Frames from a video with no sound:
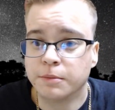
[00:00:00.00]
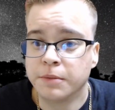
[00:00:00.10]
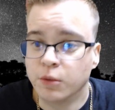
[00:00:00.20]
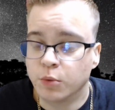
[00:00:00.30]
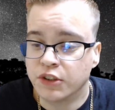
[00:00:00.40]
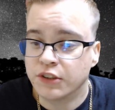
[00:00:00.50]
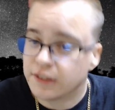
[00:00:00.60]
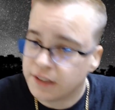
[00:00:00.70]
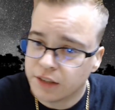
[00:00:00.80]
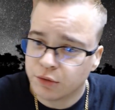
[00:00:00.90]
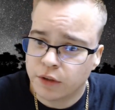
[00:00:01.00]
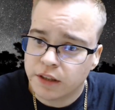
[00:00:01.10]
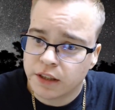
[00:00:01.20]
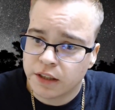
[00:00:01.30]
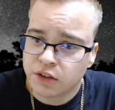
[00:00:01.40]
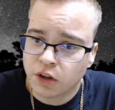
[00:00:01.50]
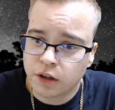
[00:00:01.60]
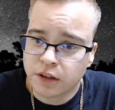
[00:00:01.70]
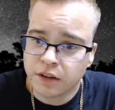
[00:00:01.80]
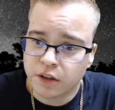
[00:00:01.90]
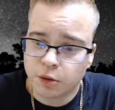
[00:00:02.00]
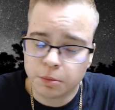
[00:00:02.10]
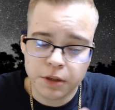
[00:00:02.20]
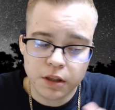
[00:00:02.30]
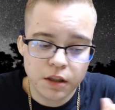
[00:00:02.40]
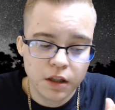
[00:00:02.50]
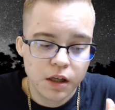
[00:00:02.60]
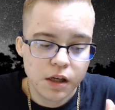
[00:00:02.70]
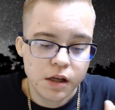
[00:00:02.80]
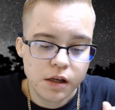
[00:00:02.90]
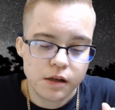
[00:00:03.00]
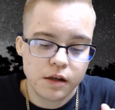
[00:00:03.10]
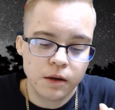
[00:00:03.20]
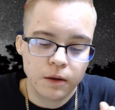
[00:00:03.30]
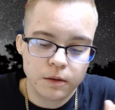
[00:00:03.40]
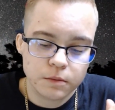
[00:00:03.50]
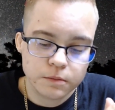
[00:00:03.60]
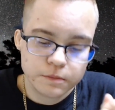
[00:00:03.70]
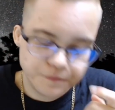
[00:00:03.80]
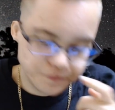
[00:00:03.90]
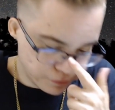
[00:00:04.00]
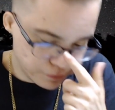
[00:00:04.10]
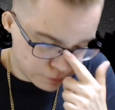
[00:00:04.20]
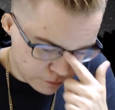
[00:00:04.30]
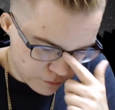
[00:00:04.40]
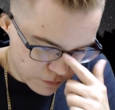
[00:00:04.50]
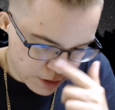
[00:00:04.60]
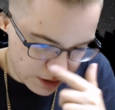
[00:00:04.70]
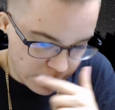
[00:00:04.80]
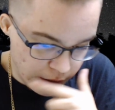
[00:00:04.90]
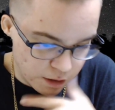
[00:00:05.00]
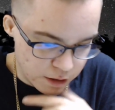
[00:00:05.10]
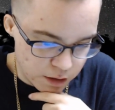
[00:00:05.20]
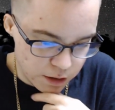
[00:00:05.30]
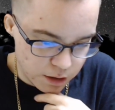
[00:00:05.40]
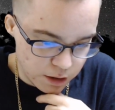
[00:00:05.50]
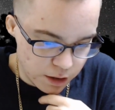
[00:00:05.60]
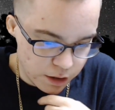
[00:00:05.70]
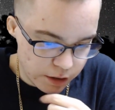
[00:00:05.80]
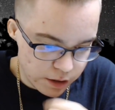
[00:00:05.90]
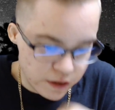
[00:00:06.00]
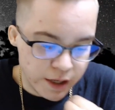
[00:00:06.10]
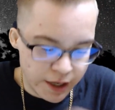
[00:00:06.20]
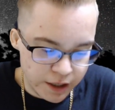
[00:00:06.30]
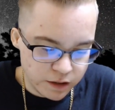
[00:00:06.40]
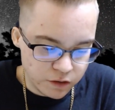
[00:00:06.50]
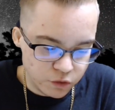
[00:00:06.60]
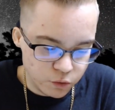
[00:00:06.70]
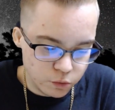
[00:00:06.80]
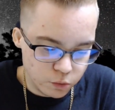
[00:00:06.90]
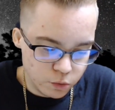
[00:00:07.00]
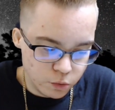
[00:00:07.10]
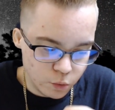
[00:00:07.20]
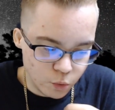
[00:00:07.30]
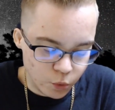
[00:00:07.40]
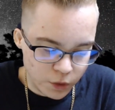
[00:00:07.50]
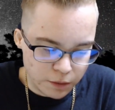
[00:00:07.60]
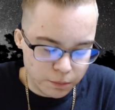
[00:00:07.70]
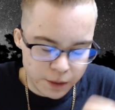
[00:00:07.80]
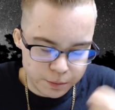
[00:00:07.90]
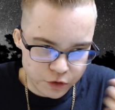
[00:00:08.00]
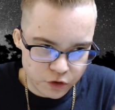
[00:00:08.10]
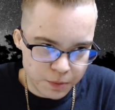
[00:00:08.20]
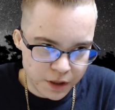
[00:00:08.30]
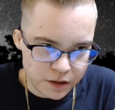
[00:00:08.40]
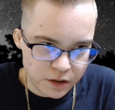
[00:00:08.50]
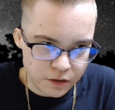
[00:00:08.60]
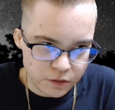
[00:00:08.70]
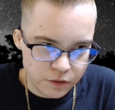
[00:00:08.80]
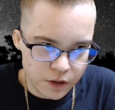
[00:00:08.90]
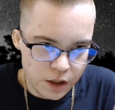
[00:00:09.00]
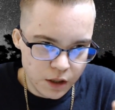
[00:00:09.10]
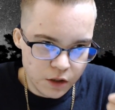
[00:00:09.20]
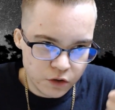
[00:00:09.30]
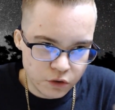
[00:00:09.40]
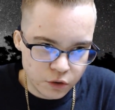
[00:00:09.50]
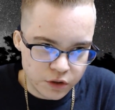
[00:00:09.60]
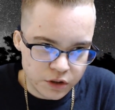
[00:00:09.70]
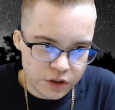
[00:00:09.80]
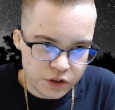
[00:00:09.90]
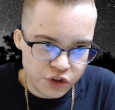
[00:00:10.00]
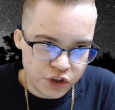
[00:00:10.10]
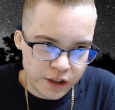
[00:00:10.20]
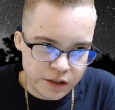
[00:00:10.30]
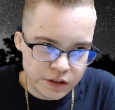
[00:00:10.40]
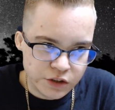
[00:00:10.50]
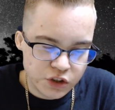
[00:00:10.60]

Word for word: which is different than talk therapy. Um, and that is when my perspective started to change